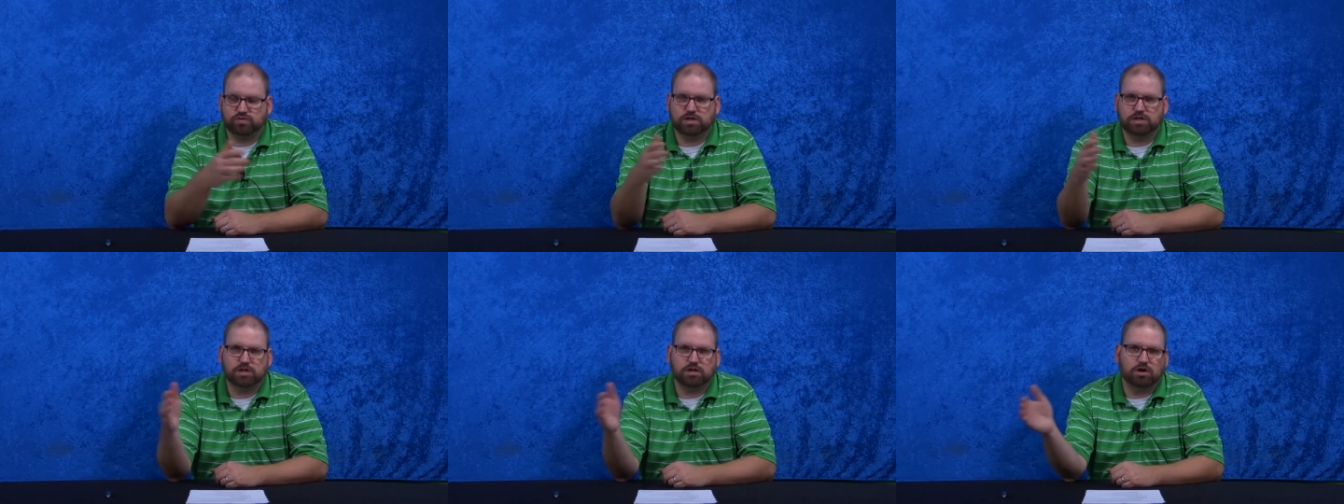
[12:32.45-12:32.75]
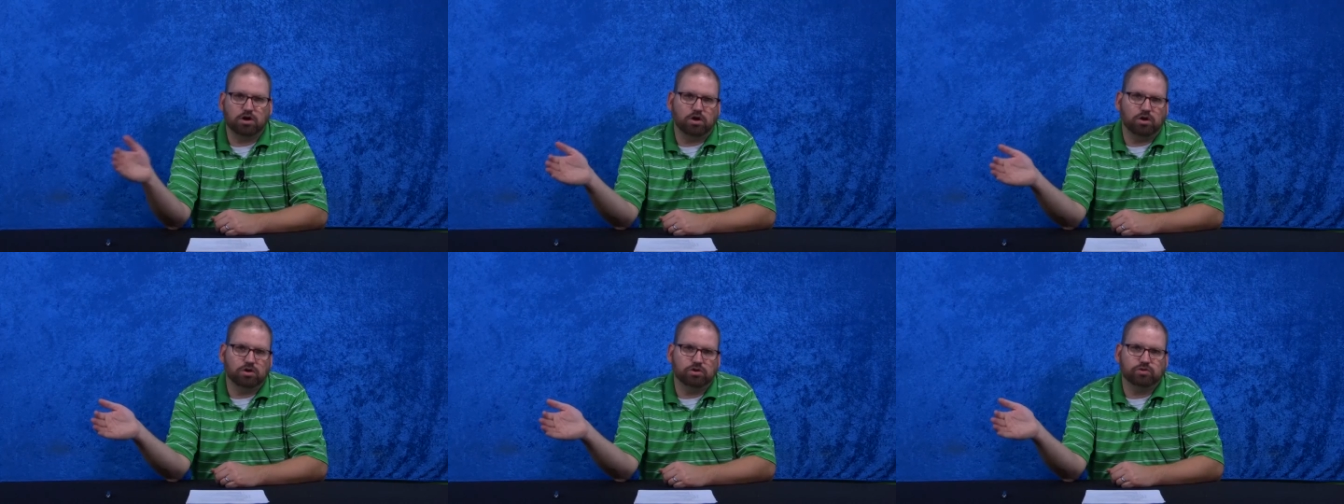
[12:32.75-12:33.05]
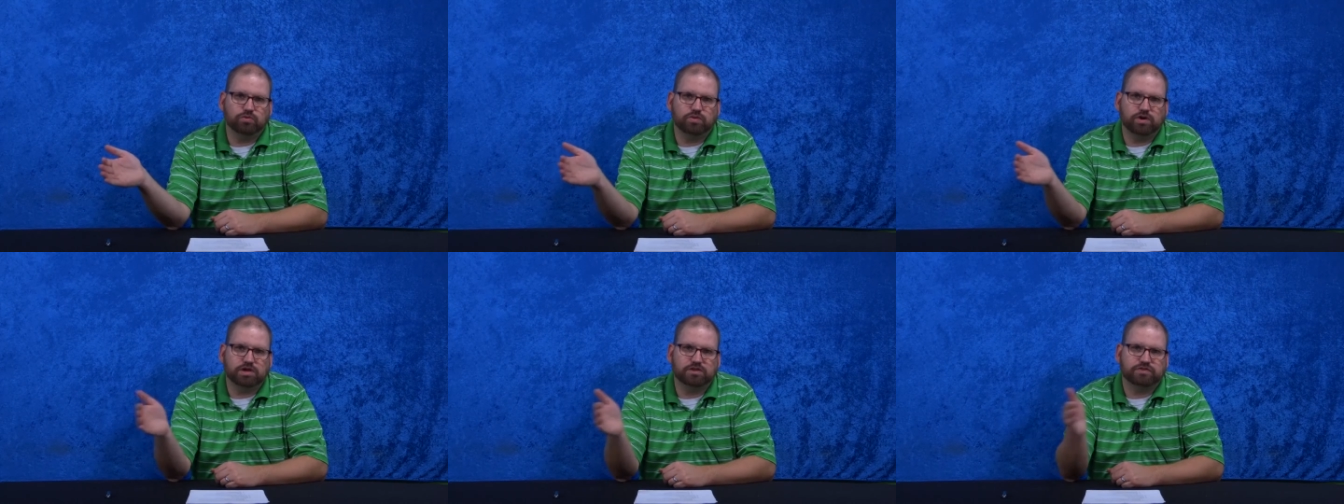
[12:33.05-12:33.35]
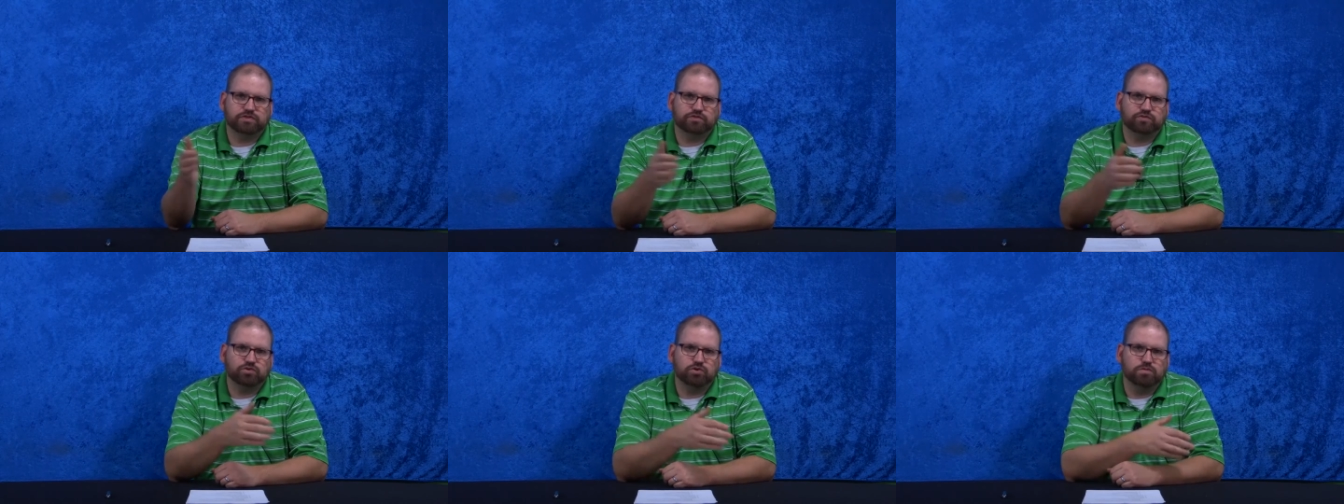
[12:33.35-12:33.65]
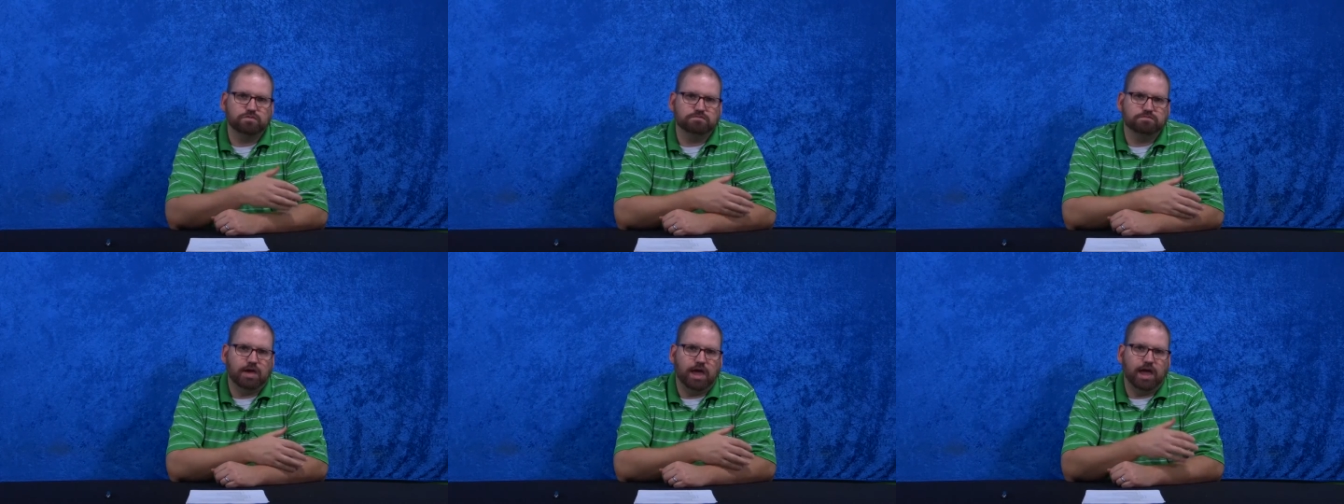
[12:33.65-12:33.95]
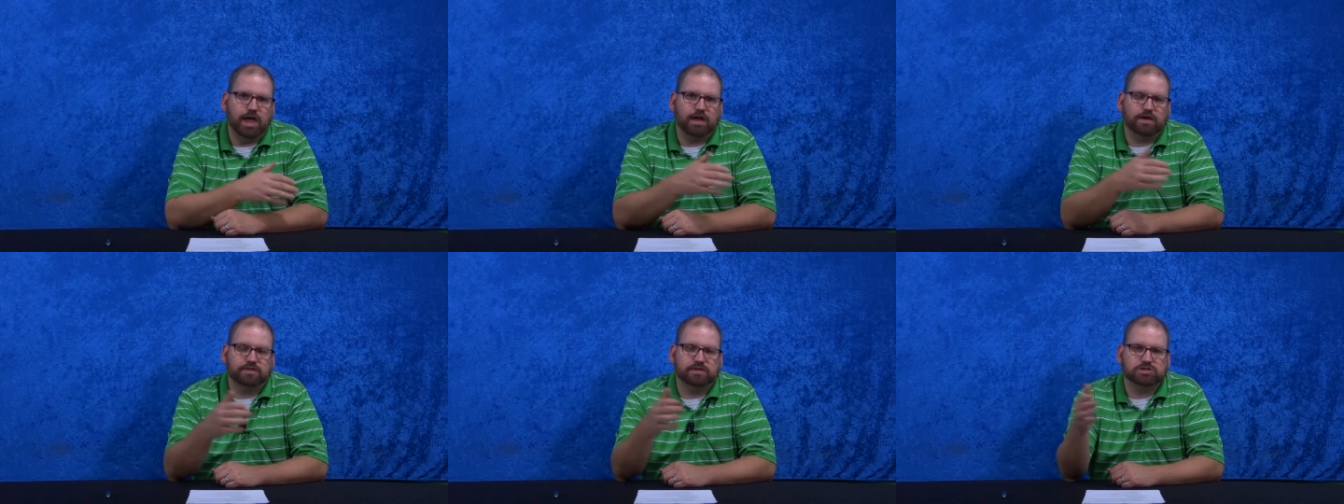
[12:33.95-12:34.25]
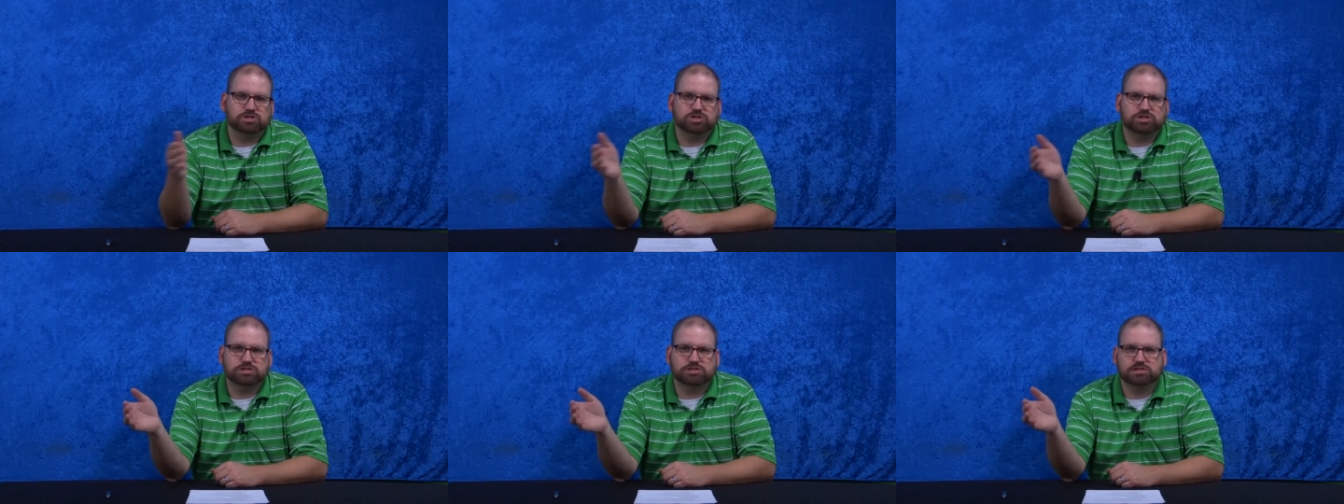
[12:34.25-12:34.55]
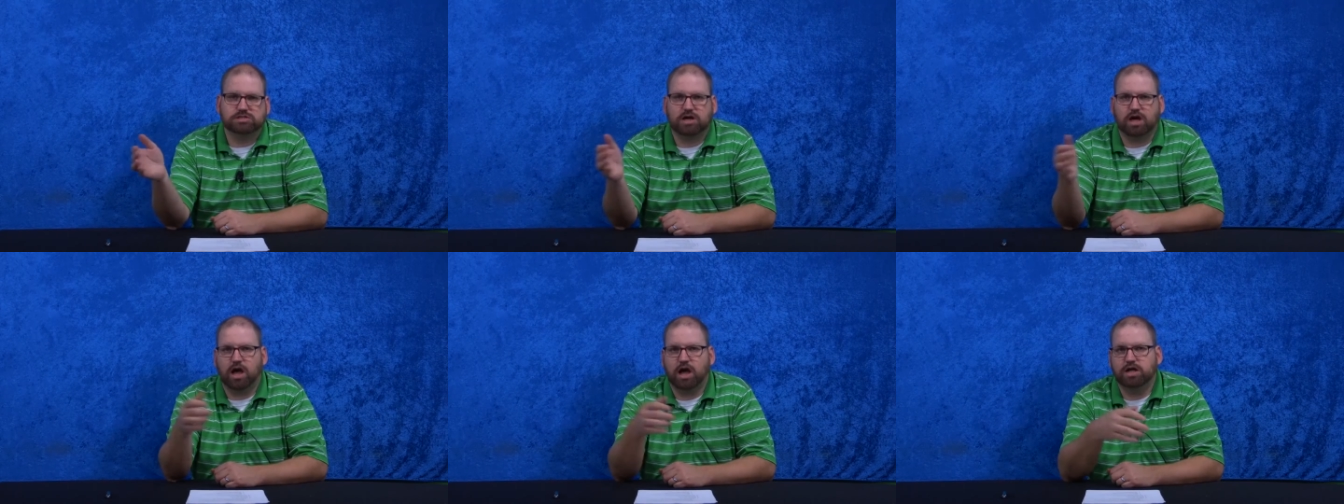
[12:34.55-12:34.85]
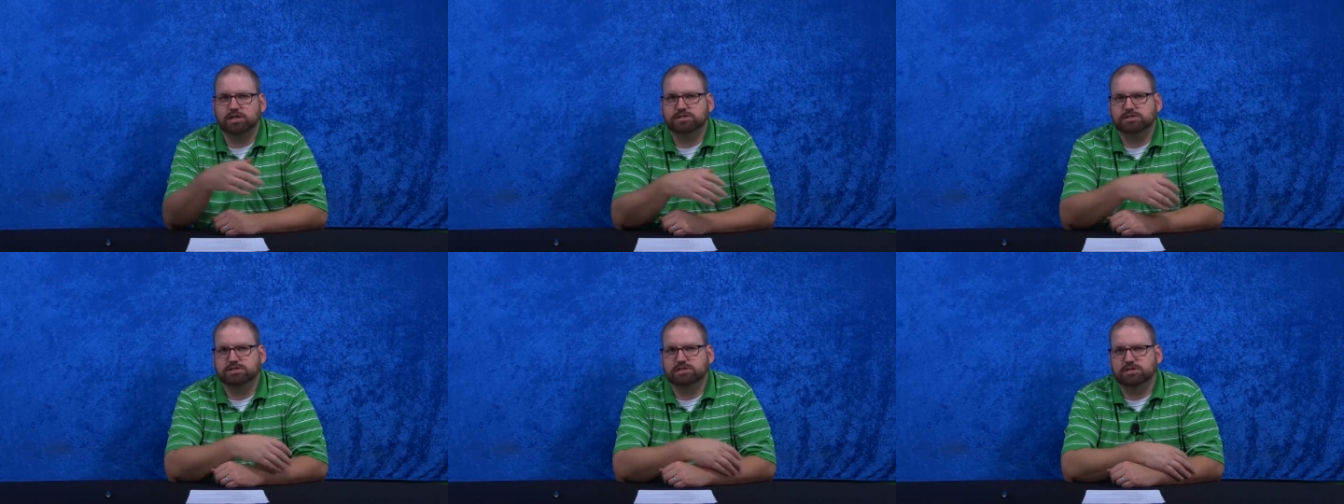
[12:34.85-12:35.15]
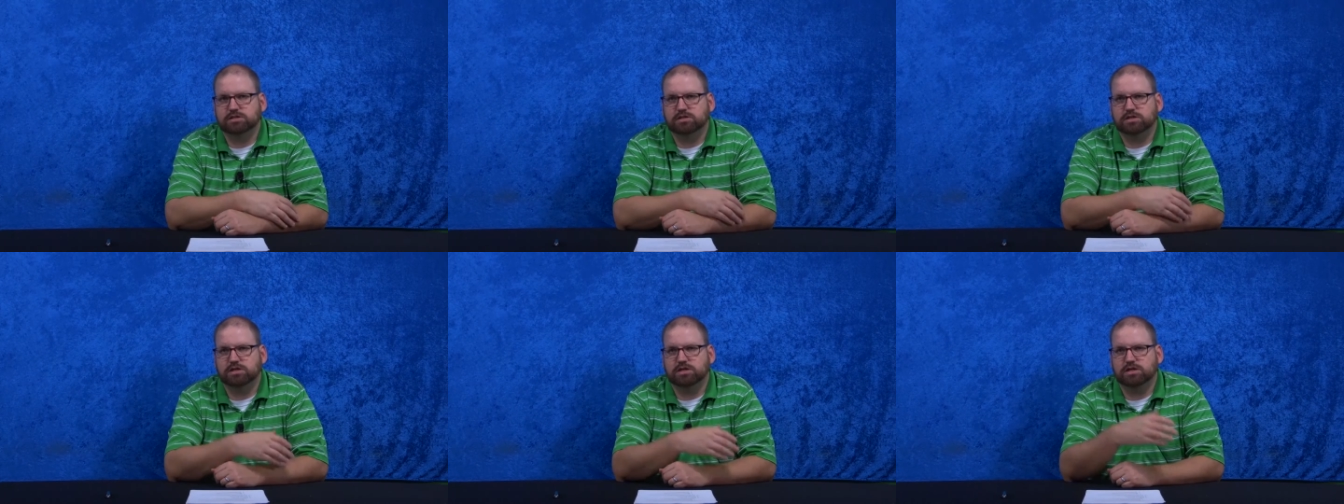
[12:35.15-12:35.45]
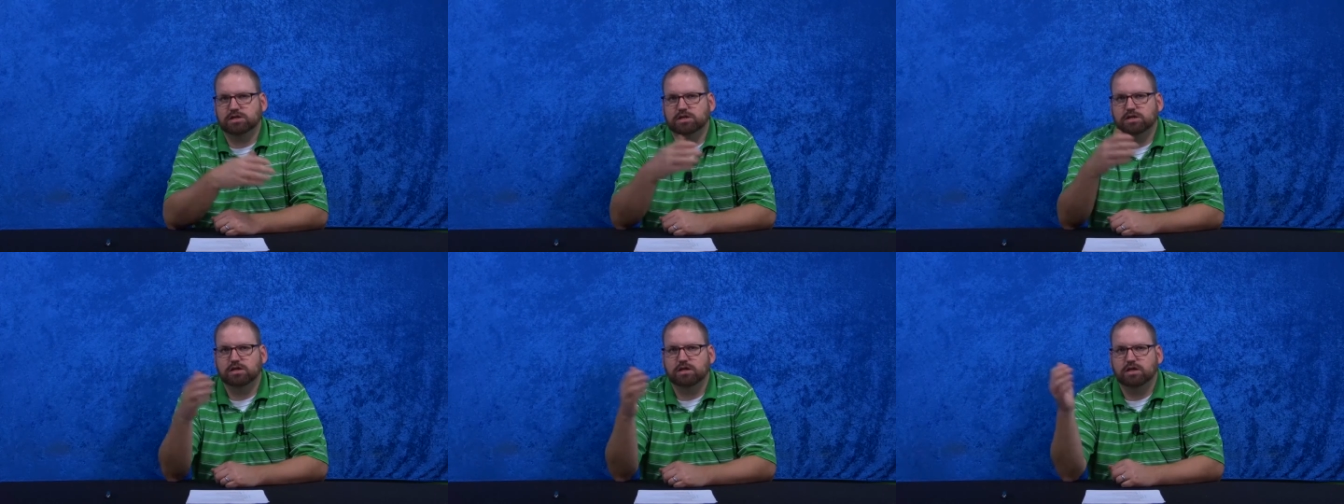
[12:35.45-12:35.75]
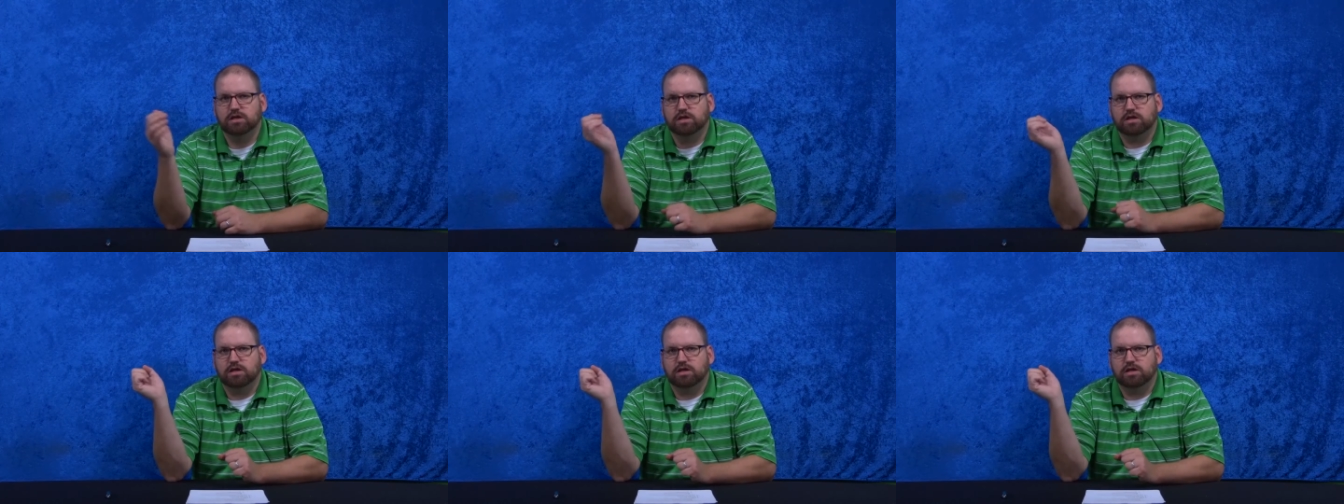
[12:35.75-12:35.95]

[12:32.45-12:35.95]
really all the way through May, that she is constantly